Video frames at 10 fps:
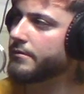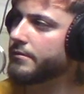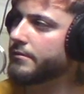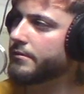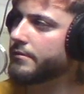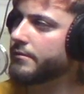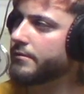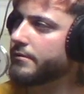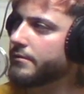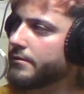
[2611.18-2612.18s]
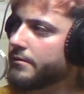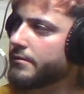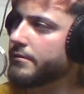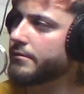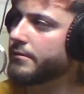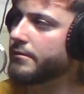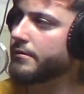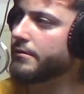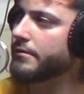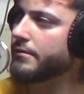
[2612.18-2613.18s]

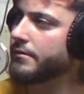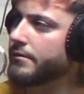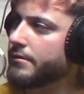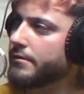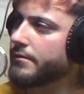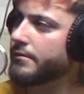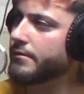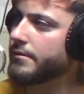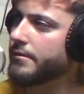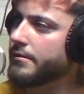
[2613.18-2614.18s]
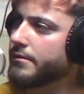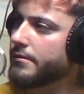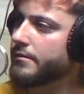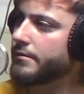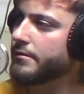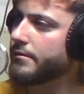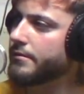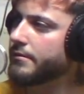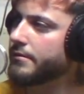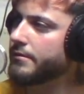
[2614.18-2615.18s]

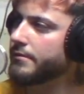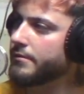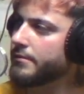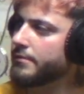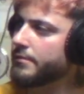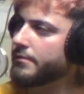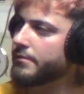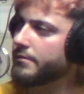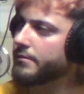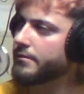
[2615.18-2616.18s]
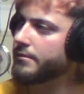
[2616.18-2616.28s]
The person shown says nothing.